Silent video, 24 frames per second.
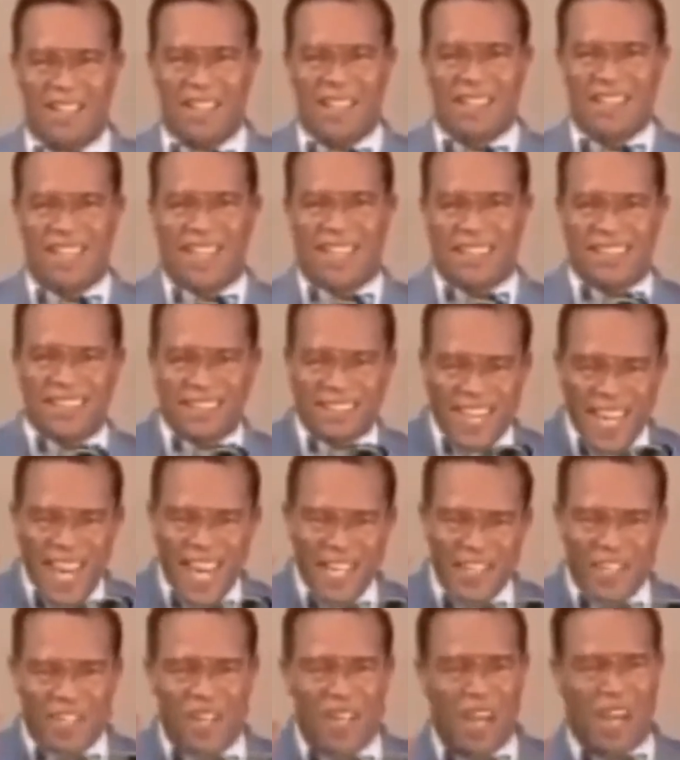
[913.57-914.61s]
that
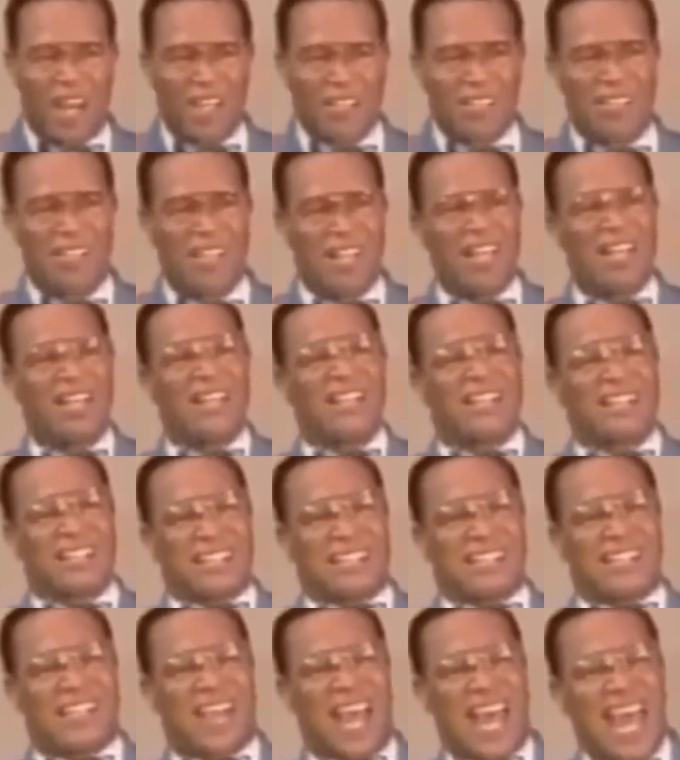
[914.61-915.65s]
teach us
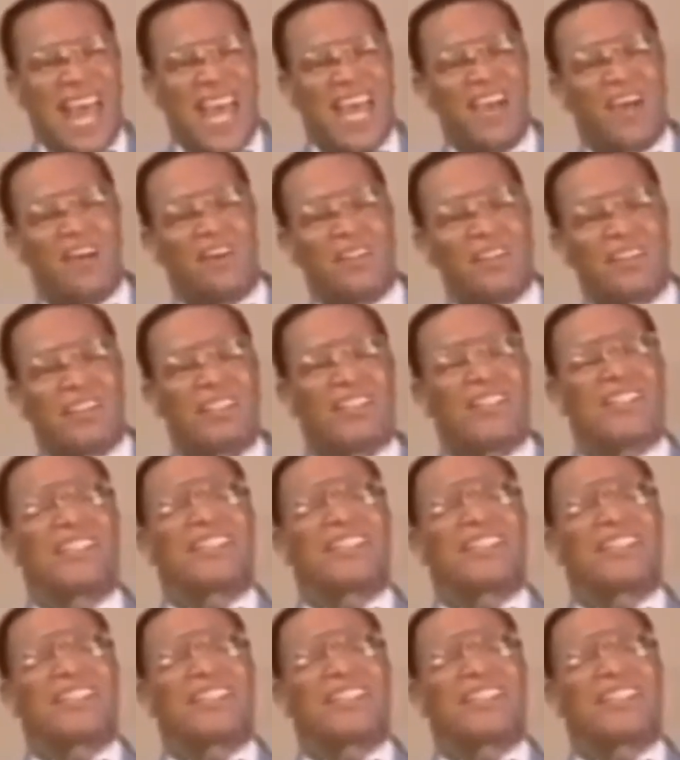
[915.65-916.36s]
sales